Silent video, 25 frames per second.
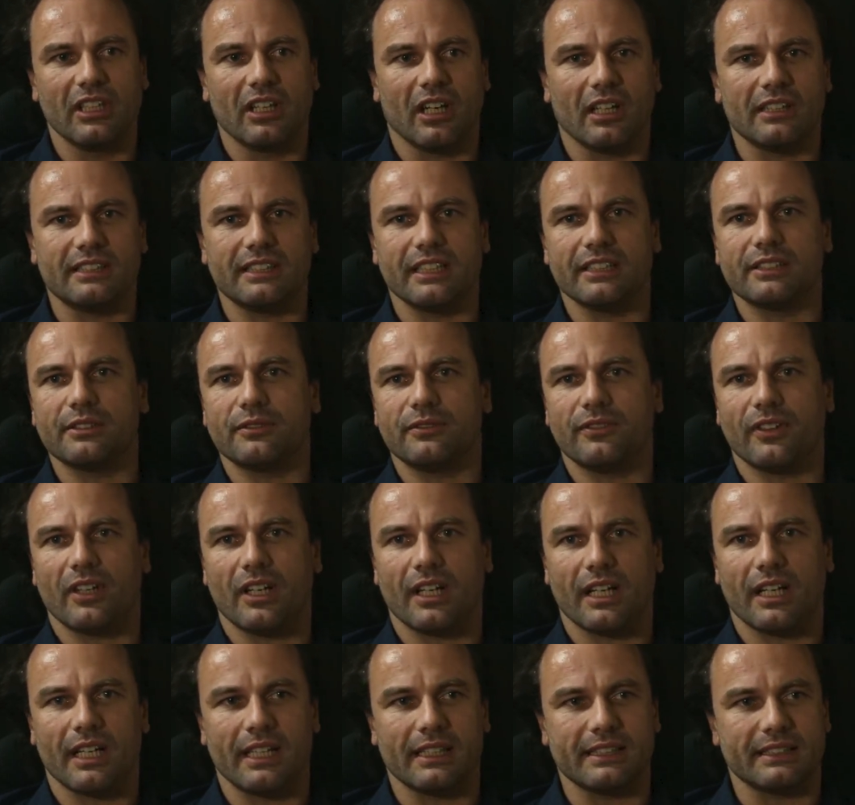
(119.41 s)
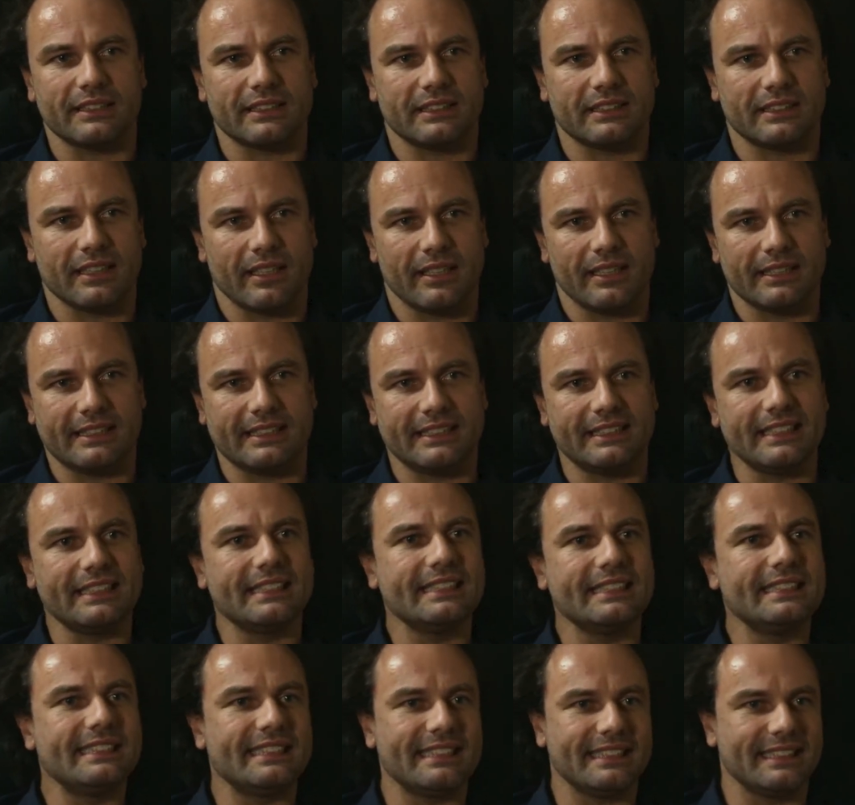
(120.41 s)
identifies the
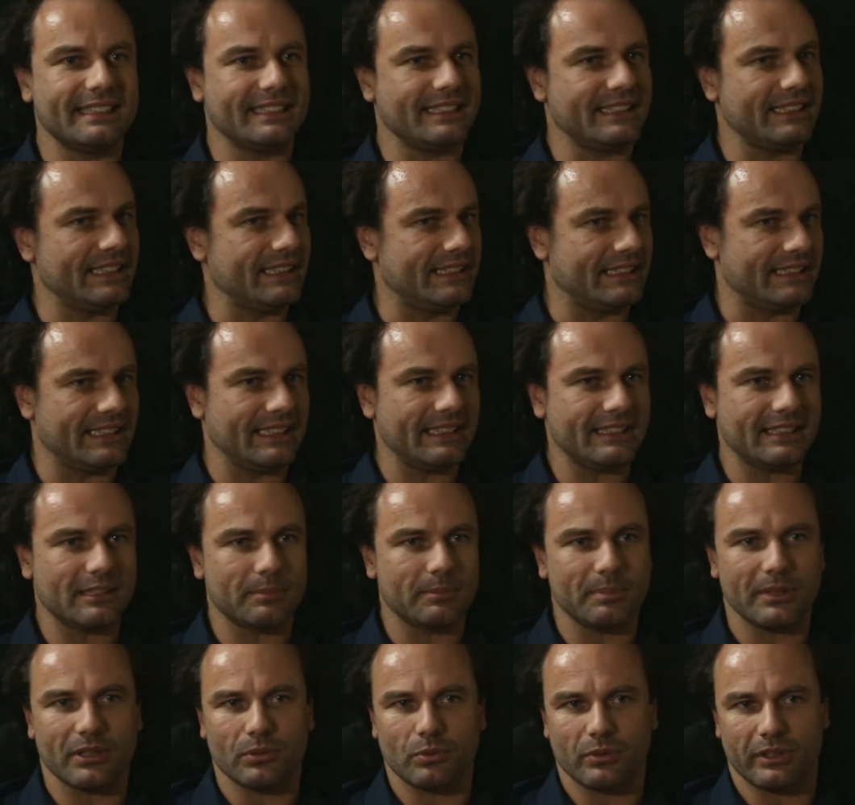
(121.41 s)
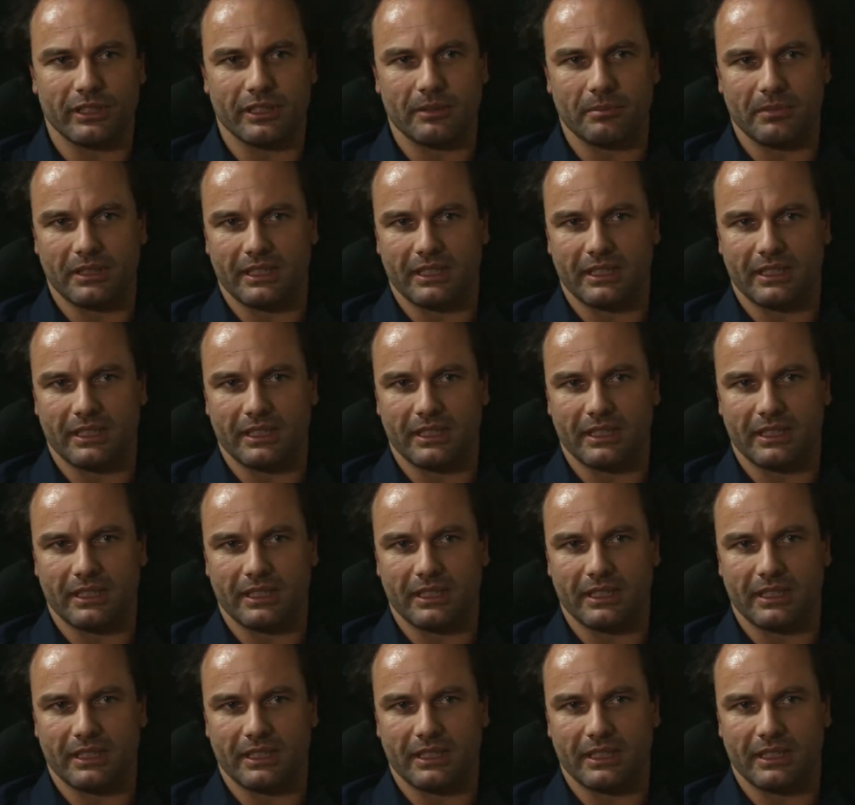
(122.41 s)
synergies that exist between